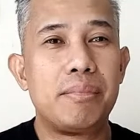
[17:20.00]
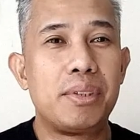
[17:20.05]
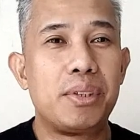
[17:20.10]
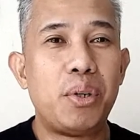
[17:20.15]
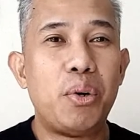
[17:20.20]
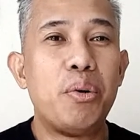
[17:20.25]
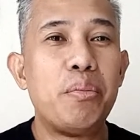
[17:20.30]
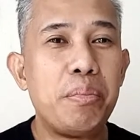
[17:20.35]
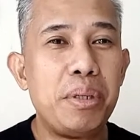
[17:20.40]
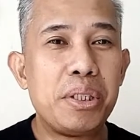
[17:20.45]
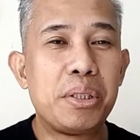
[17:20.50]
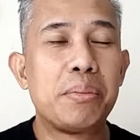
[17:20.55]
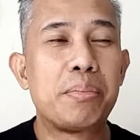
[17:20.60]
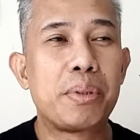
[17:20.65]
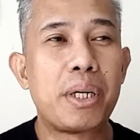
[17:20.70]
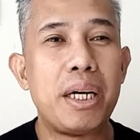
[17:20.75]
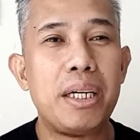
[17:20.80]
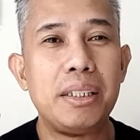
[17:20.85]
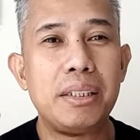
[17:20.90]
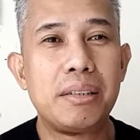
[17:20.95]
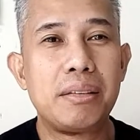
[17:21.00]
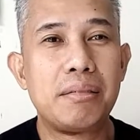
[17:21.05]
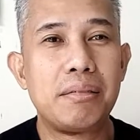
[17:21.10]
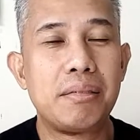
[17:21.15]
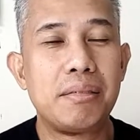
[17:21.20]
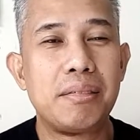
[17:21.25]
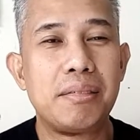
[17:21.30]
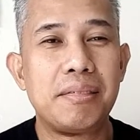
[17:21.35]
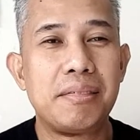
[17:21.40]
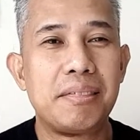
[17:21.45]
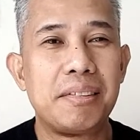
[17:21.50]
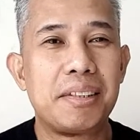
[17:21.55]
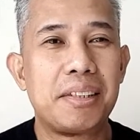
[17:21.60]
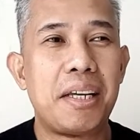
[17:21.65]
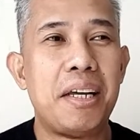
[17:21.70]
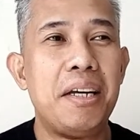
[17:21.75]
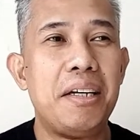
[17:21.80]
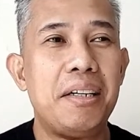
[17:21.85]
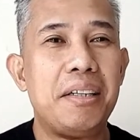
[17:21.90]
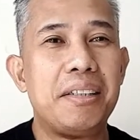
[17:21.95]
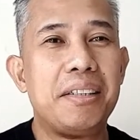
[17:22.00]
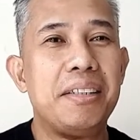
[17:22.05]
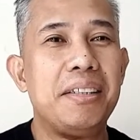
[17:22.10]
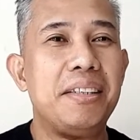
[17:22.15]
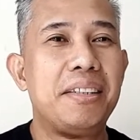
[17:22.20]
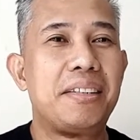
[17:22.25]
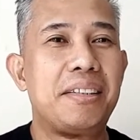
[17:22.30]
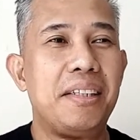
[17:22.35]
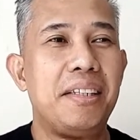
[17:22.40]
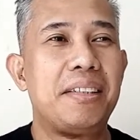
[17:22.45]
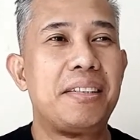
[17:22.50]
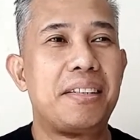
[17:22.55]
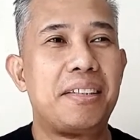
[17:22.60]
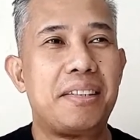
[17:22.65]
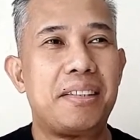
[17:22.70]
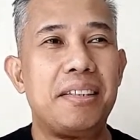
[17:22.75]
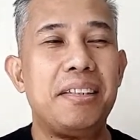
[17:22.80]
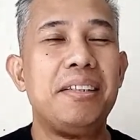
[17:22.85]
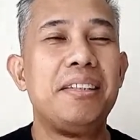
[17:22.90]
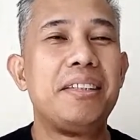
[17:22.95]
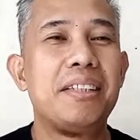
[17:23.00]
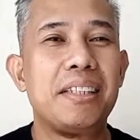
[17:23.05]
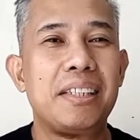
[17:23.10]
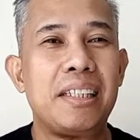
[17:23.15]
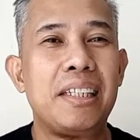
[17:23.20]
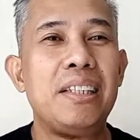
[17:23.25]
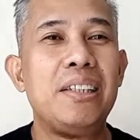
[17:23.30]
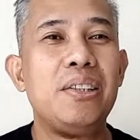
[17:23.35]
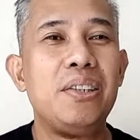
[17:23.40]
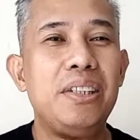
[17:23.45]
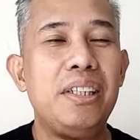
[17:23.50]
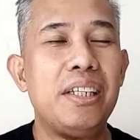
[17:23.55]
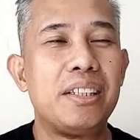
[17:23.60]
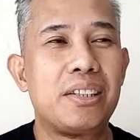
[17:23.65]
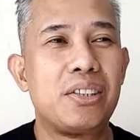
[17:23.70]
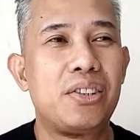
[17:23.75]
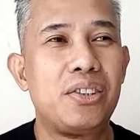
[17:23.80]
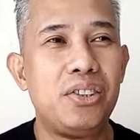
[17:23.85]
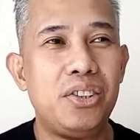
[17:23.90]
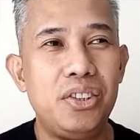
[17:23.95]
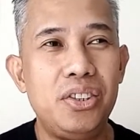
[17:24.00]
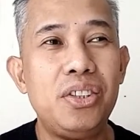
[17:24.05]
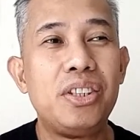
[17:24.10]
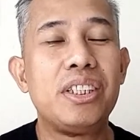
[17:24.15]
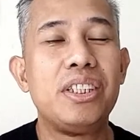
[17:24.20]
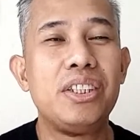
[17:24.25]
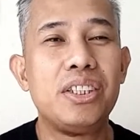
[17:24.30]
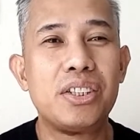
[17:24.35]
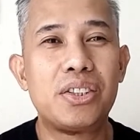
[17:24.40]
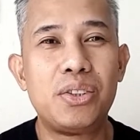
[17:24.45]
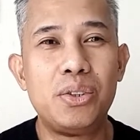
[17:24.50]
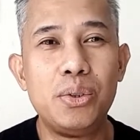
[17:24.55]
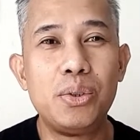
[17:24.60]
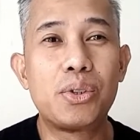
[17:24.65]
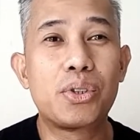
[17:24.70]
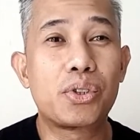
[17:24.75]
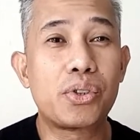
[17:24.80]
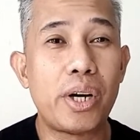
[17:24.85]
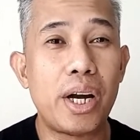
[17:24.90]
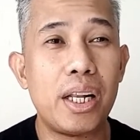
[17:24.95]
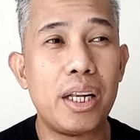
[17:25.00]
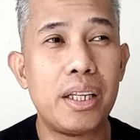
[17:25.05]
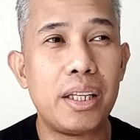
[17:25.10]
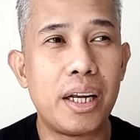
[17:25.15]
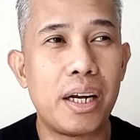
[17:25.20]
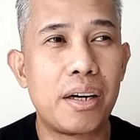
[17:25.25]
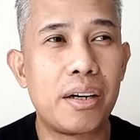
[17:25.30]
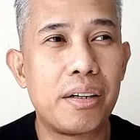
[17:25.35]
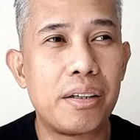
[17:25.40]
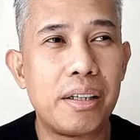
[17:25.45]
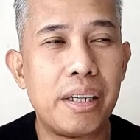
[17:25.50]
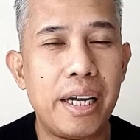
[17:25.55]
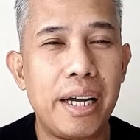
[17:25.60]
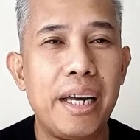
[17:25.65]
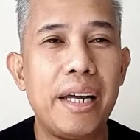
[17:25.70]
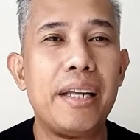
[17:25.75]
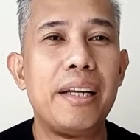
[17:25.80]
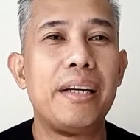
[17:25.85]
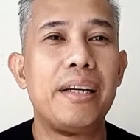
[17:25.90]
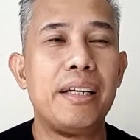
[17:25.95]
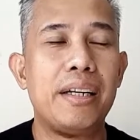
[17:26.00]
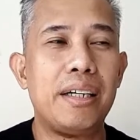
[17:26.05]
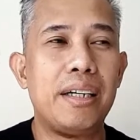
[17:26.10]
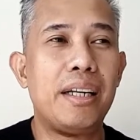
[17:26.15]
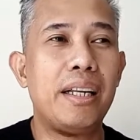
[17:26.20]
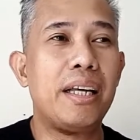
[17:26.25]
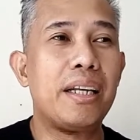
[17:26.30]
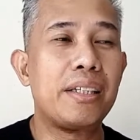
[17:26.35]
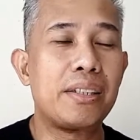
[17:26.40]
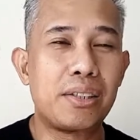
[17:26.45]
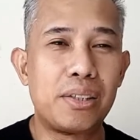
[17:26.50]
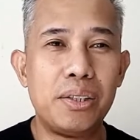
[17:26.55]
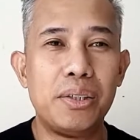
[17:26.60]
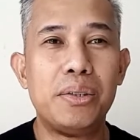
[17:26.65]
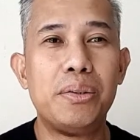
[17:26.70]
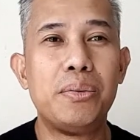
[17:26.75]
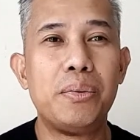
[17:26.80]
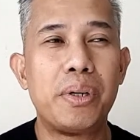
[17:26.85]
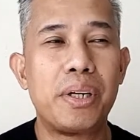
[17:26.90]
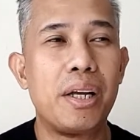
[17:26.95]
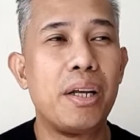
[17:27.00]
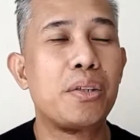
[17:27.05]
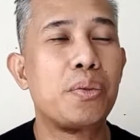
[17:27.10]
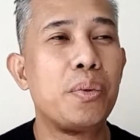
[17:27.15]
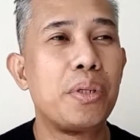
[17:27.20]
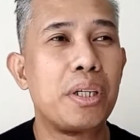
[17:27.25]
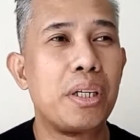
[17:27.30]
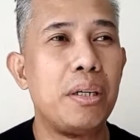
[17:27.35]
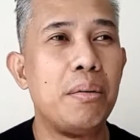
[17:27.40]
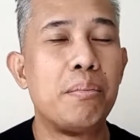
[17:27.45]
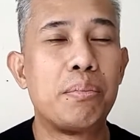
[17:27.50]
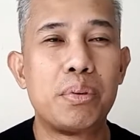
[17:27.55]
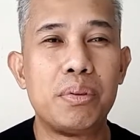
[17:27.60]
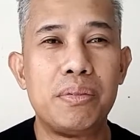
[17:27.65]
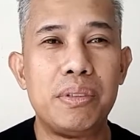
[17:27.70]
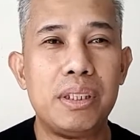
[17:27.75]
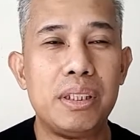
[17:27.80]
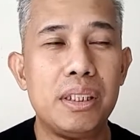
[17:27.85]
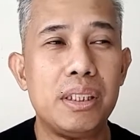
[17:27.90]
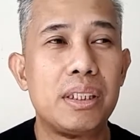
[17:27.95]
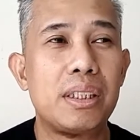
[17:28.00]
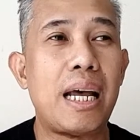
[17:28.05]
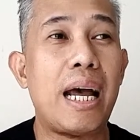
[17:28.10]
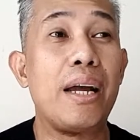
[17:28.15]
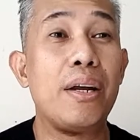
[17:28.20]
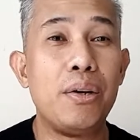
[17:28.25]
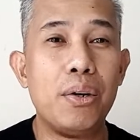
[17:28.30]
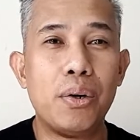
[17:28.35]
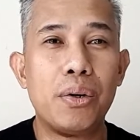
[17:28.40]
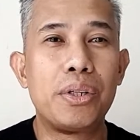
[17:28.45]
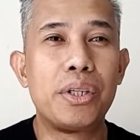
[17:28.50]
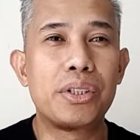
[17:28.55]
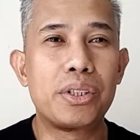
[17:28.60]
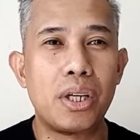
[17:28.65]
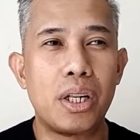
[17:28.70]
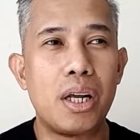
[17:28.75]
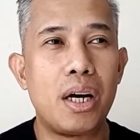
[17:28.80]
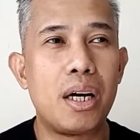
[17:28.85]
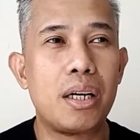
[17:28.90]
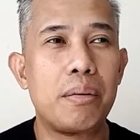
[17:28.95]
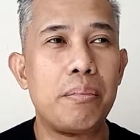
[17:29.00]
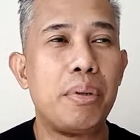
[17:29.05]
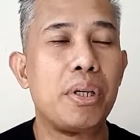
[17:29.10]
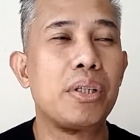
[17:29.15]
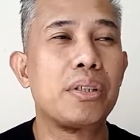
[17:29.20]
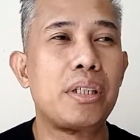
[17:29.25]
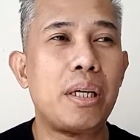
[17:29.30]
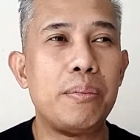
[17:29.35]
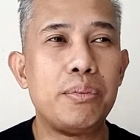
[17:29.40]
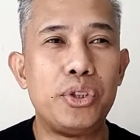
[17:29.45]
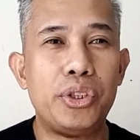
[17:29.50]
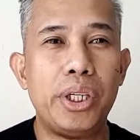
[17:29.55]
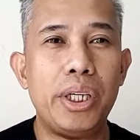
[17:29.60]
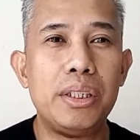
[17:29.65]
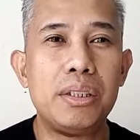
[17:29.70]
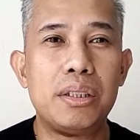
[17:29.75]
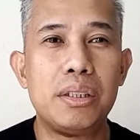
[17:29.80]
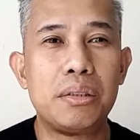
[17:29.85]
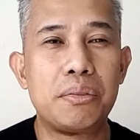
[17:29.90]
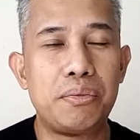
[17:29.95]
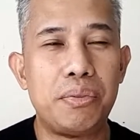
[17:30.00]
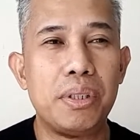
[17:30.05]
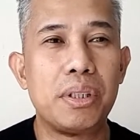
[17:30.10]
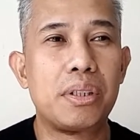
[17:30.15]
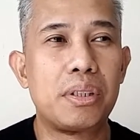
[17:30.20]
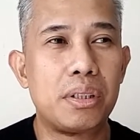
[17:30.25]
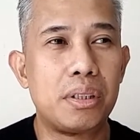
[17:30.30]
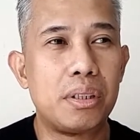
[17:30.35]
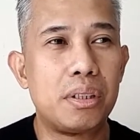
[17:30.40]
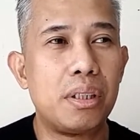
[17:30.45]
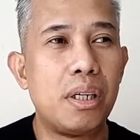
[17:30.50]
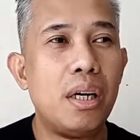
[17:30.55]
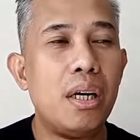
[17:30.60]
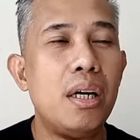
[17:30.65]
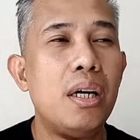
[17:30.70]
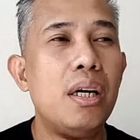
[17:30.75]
don't be surprised. You can just do trial and error, and let us know what else we can improve in this. I know there's a lot, because I've changed this filter